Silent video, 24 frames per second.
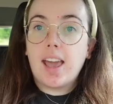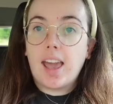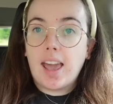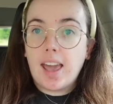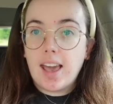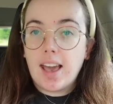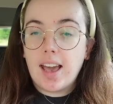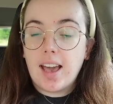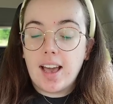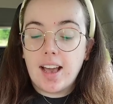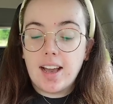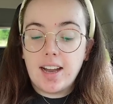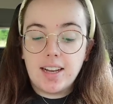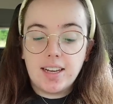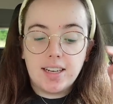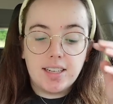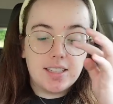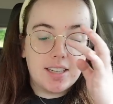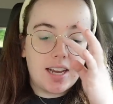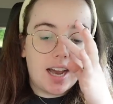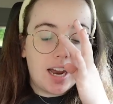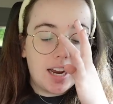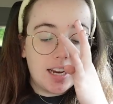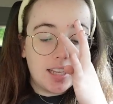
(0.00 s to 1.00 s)

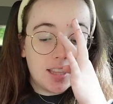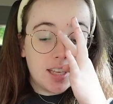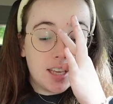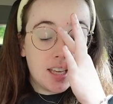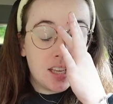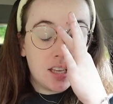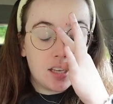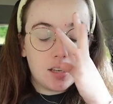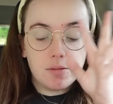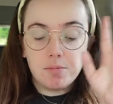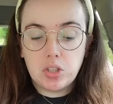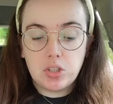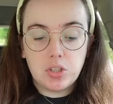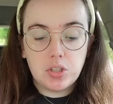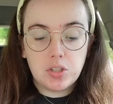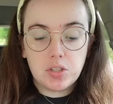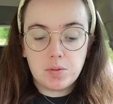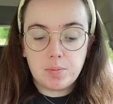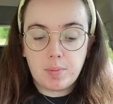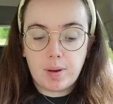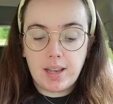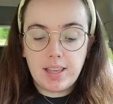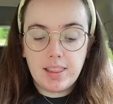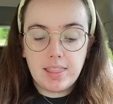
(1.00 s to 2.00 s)
and I think
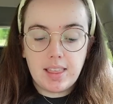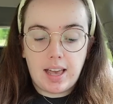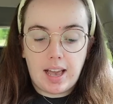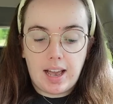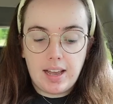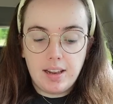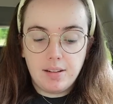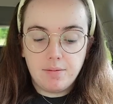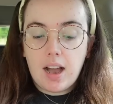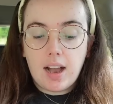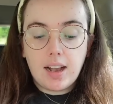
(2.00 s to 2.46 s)
despite that,